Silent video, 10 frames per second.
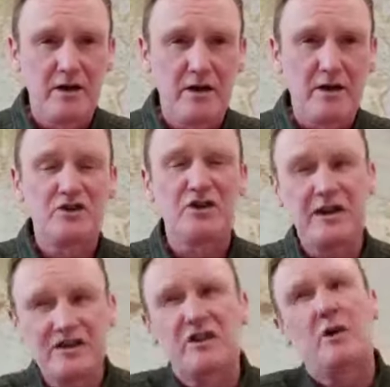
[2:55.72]
So
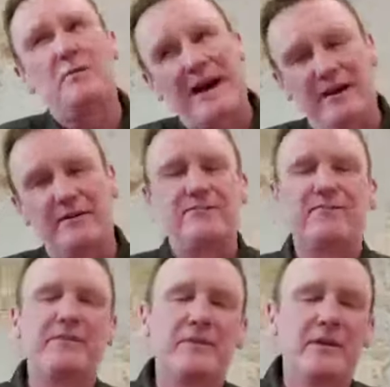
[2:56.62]
let's go back.
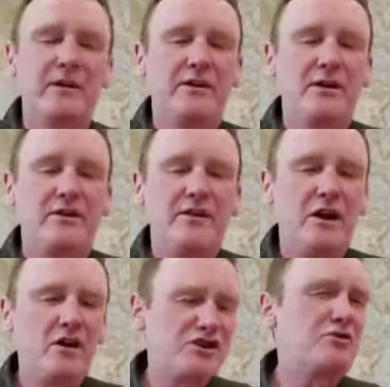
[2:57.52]
They'll
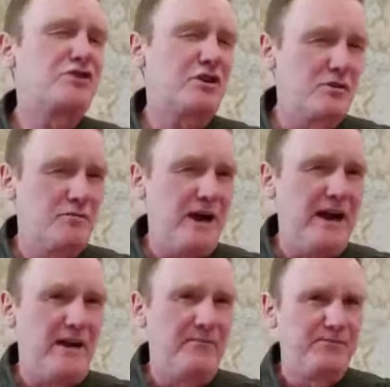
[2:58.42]
ask you to
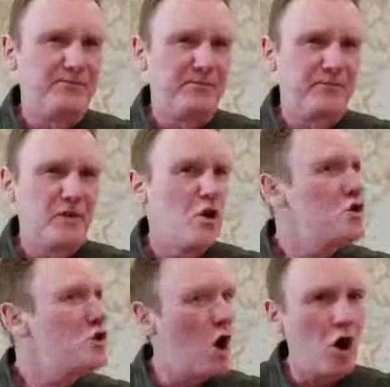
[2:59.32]
compare,
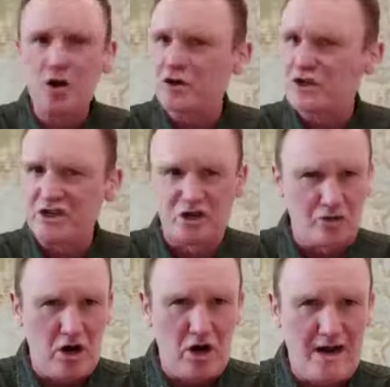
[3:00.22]
not
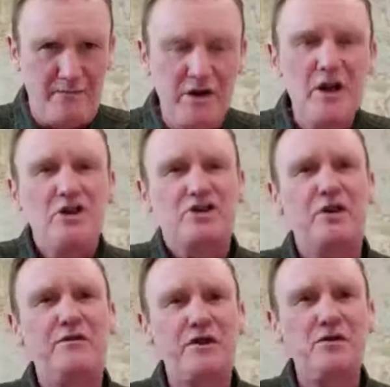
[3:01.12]
describe. So
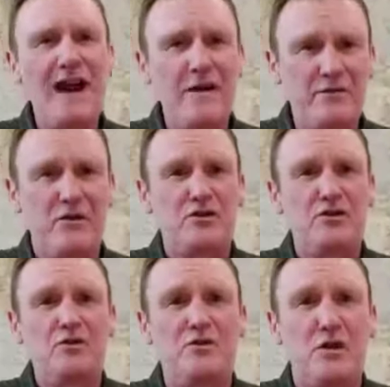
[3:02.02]
if you have
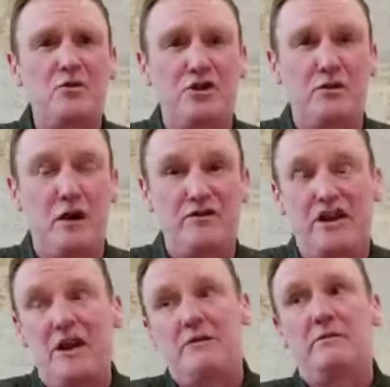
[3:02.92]
2 photographs
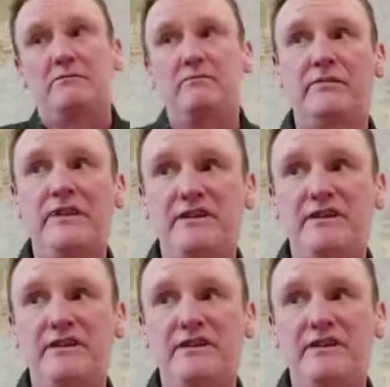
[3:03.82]
and there's